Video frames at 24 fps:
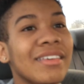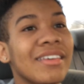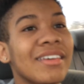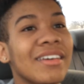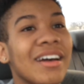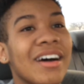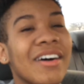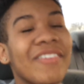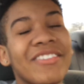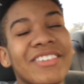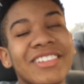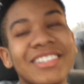
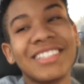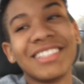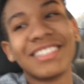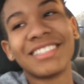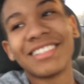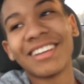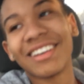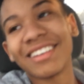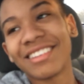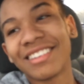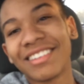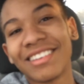Yeah, I'm gonna just
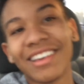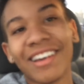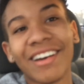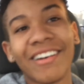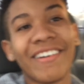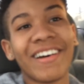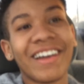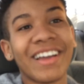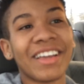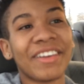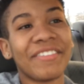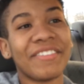talk to y'all
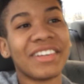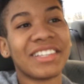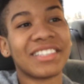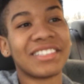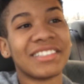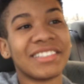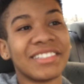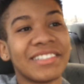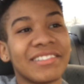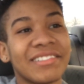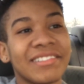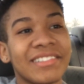when I get back
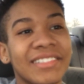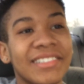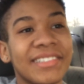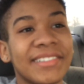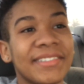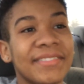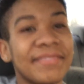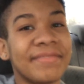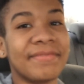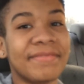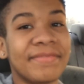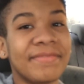to the
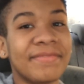crib.